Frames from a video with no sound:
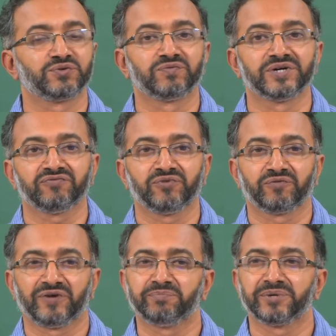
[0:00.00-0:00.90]
to work
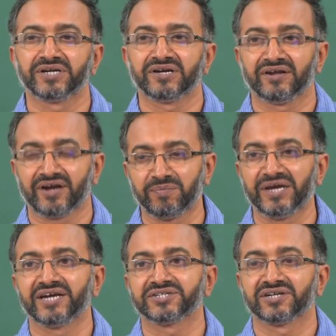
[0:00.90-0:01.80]
for one particular
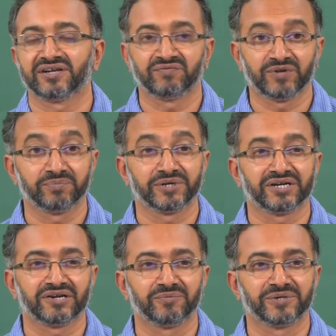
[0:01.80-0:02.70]
application and one
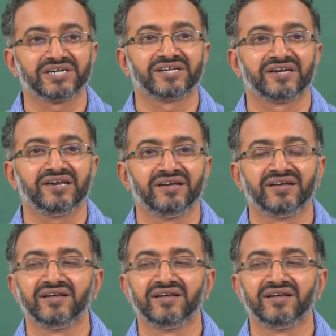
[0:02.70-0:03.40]
particular material.